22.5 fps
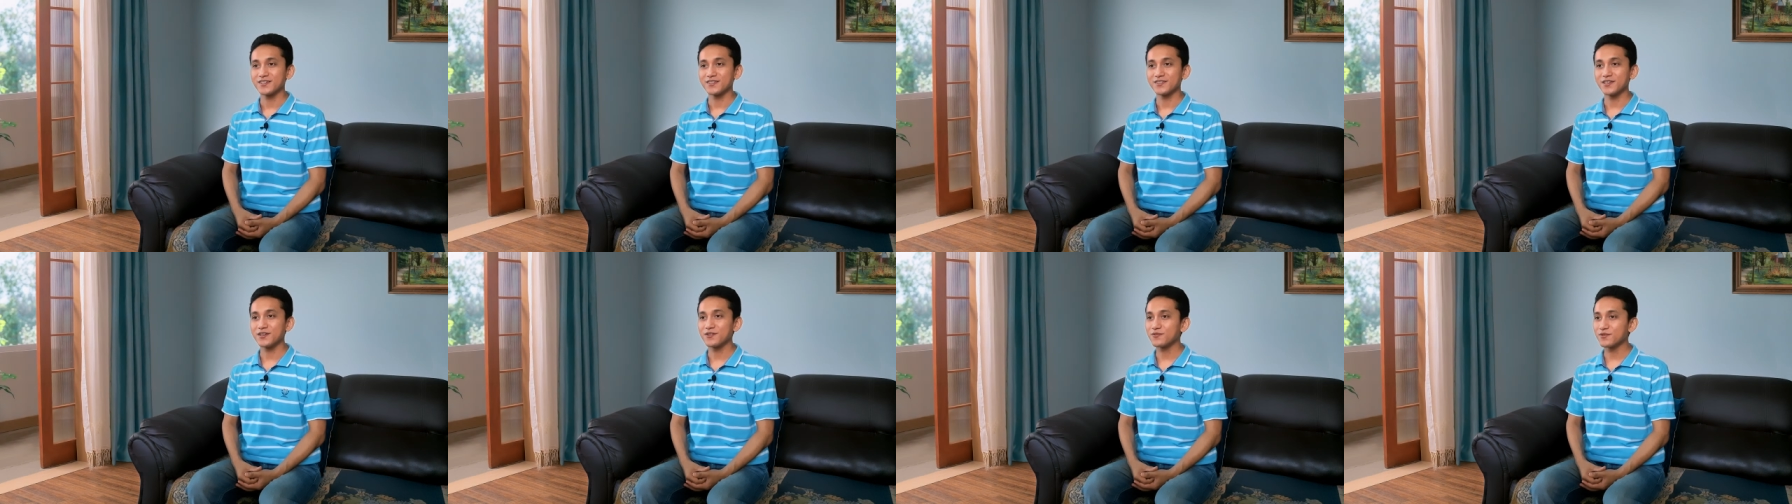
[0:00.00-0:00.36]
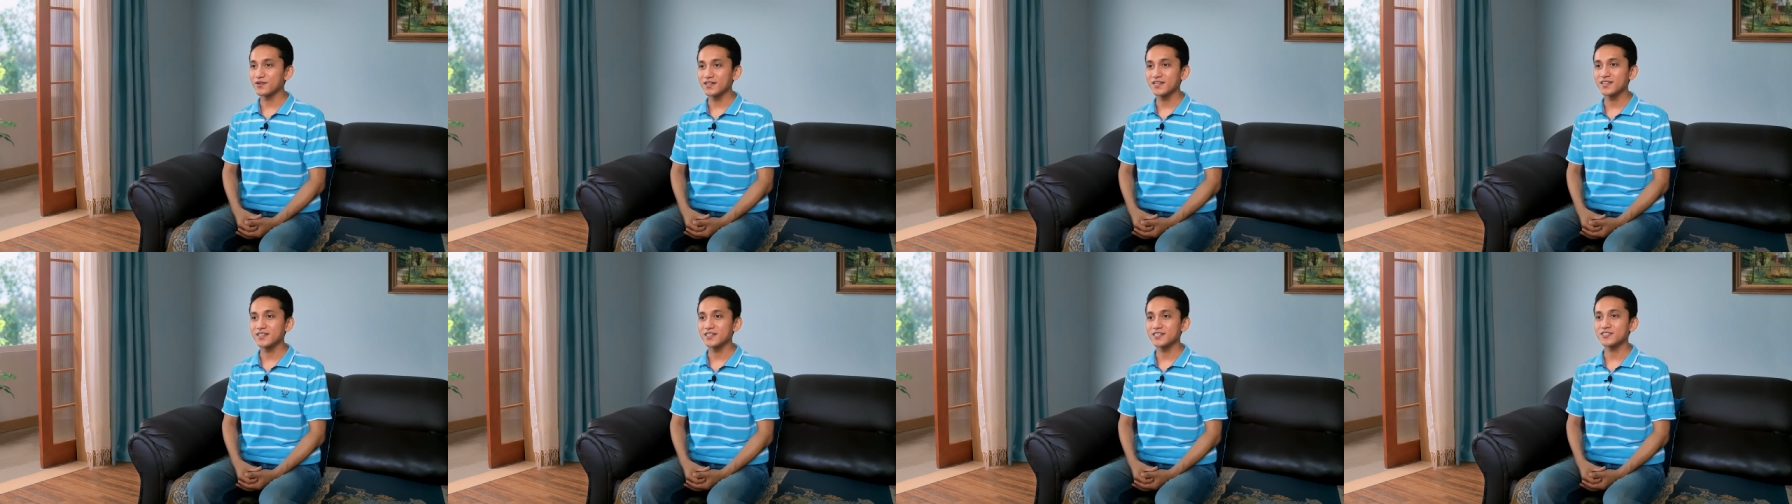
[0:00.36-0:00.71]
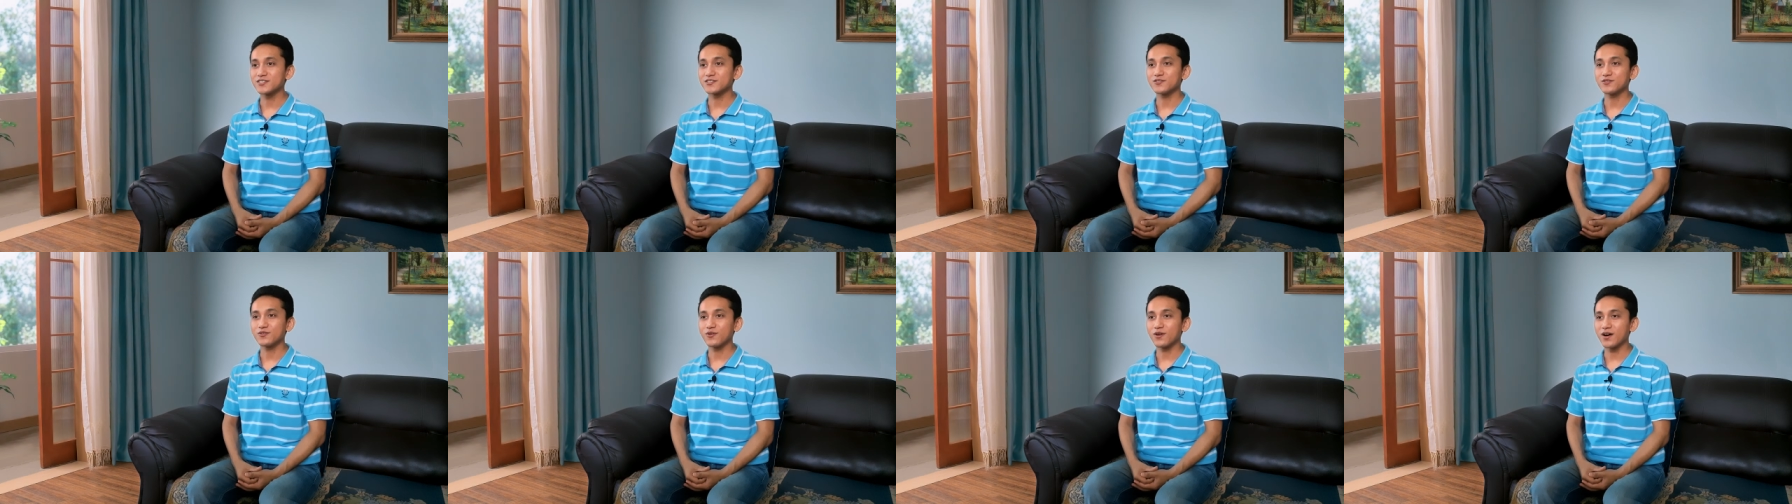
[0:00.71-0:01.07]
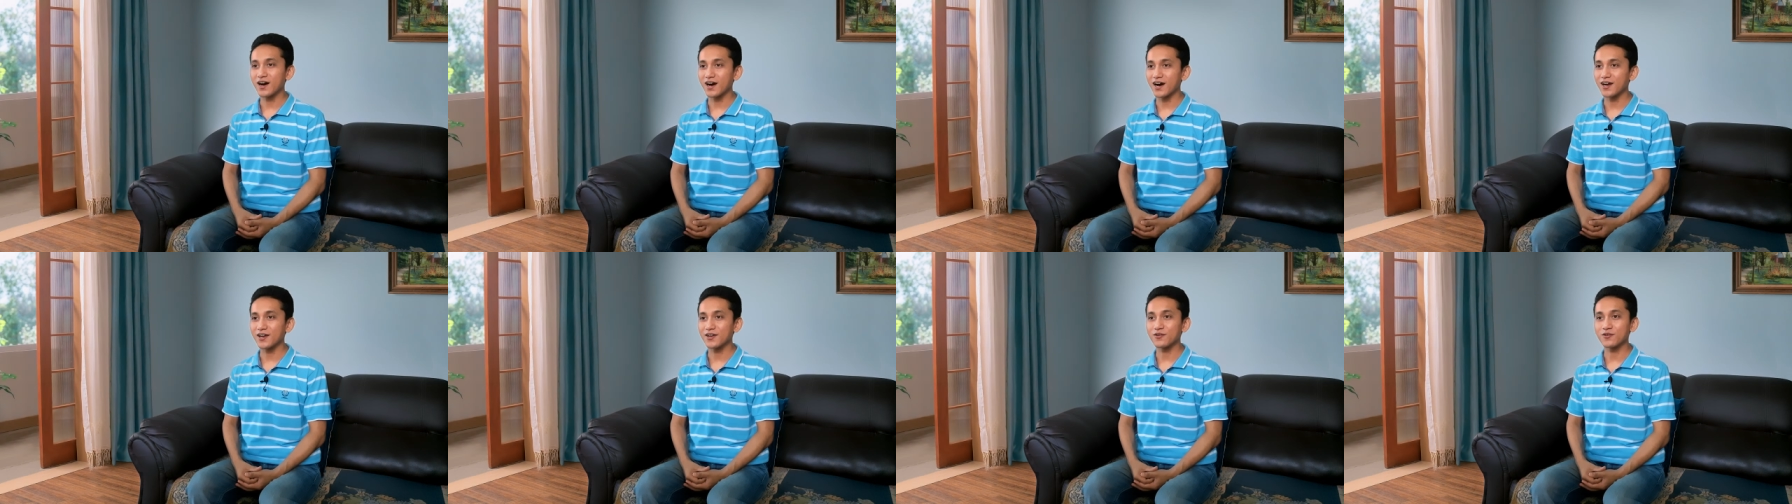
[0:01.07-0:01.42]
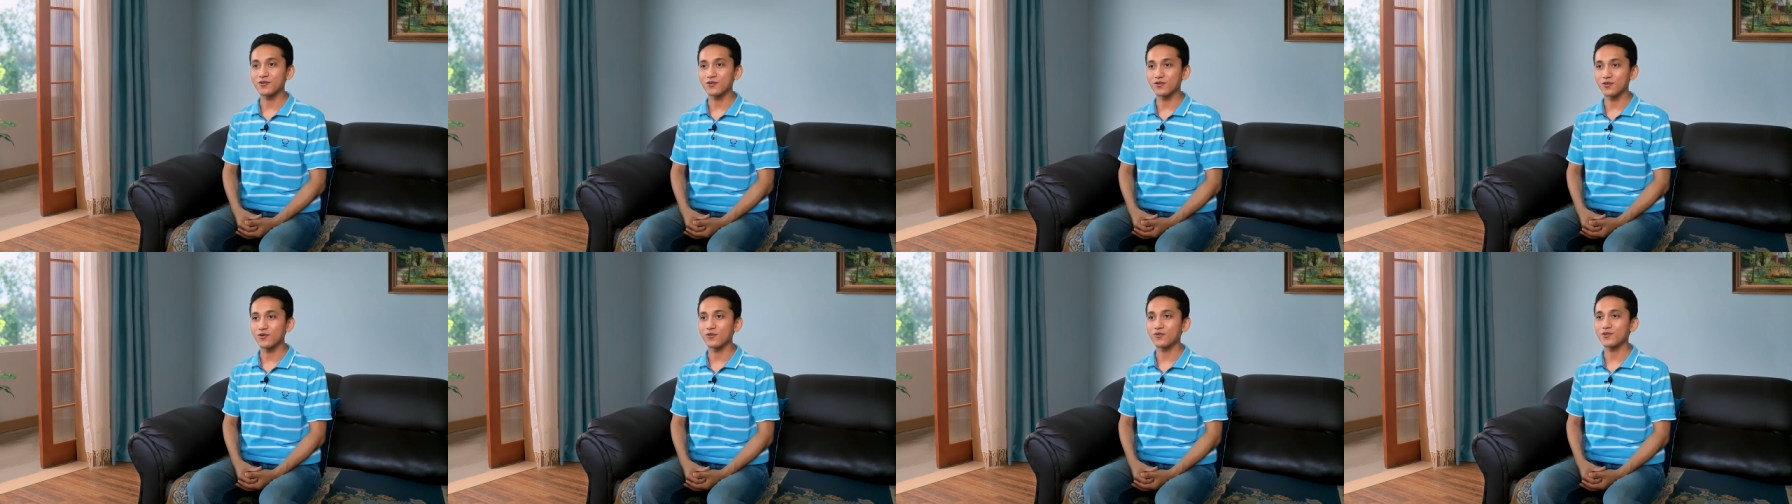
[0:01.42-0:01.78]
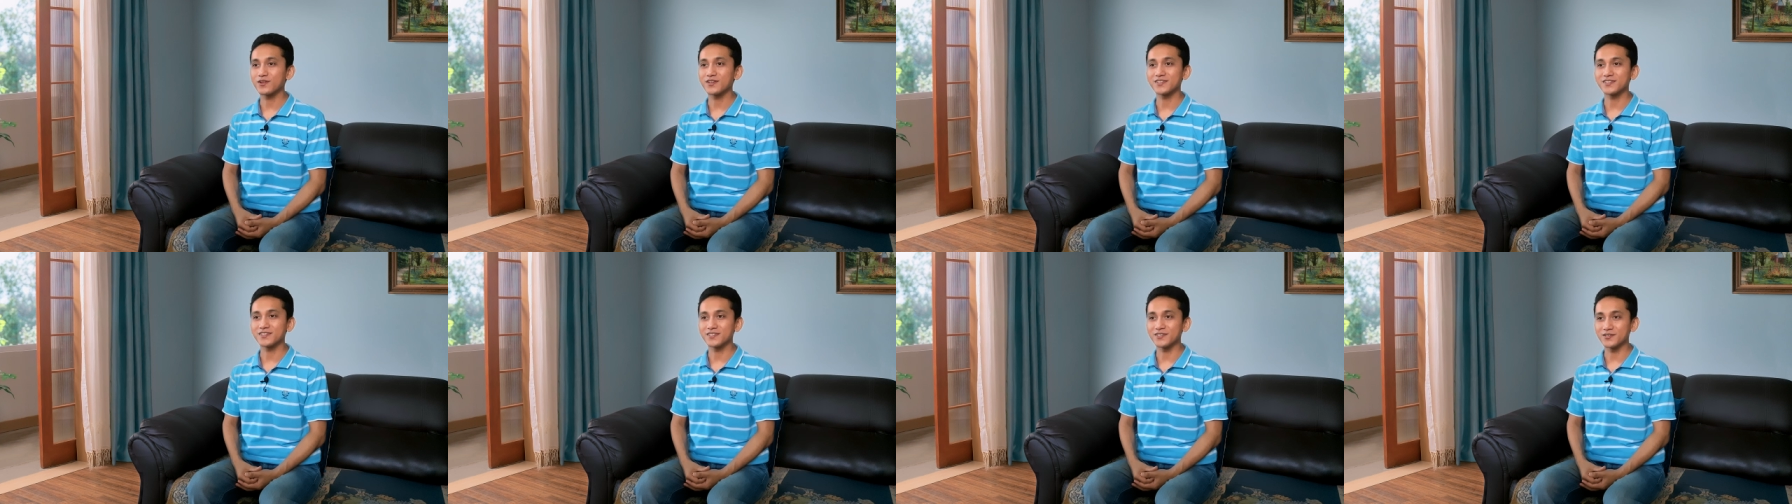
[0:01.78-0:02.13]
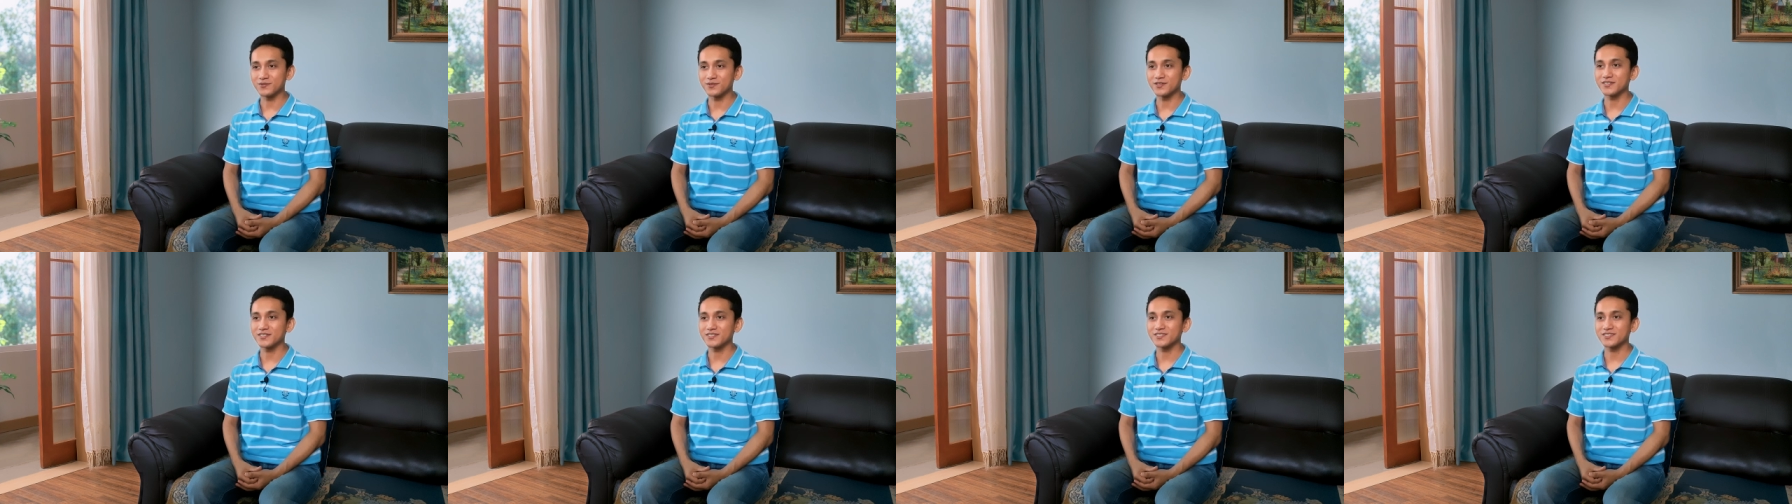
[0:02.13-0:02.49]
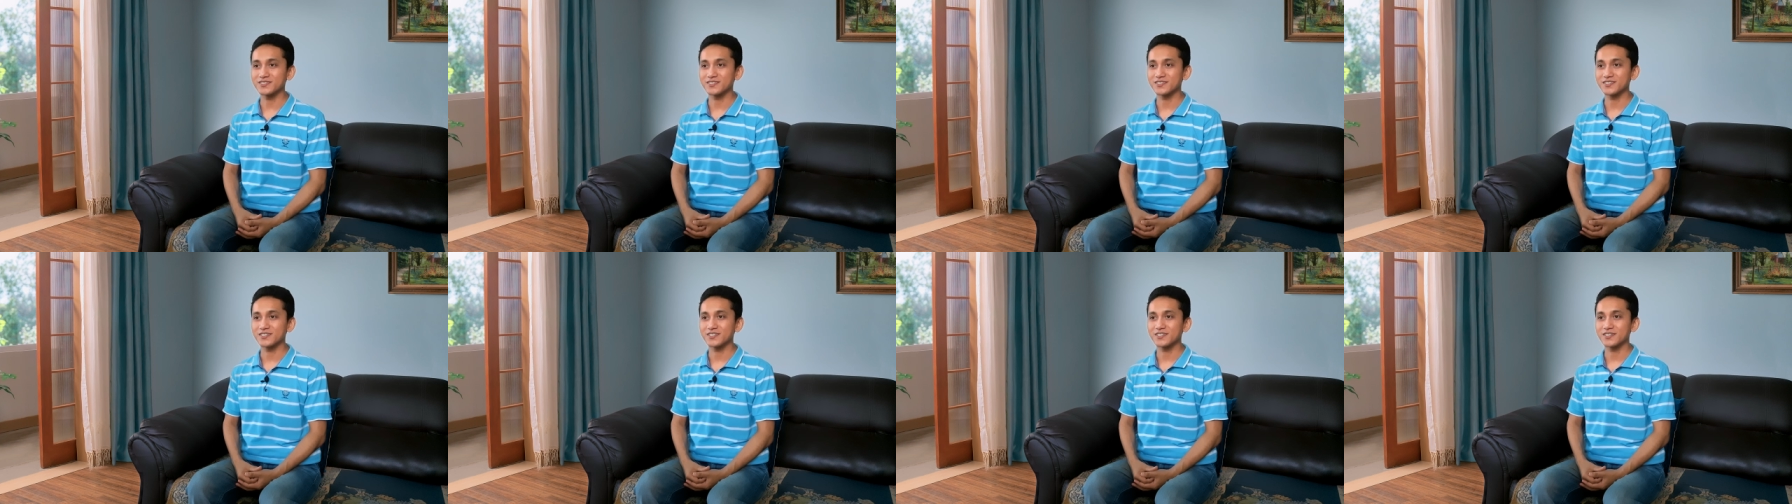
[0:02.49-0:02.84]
there really is no high or low in the duties.